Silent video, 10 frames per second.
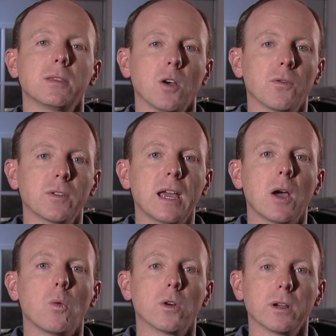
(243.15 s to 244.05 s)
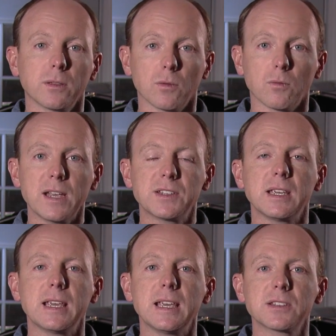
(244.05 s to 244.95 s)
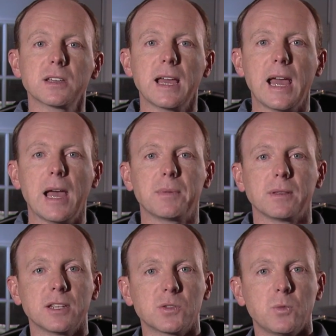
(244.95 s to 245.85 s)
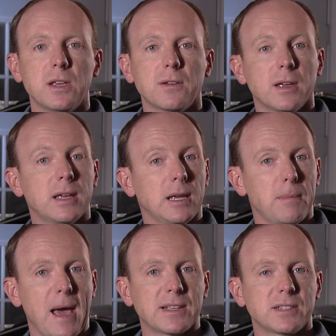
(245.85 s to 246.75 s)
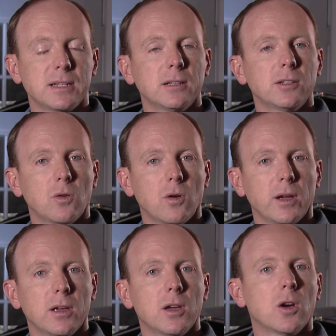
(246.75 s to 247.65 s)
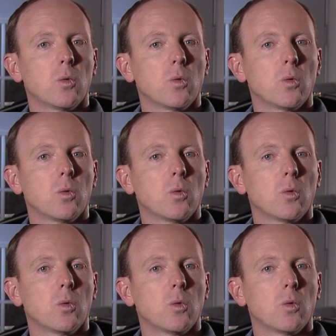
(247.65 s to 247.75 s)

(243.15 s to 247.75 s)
Don't forget, the racing is going to happen this week in Madison, Illinois,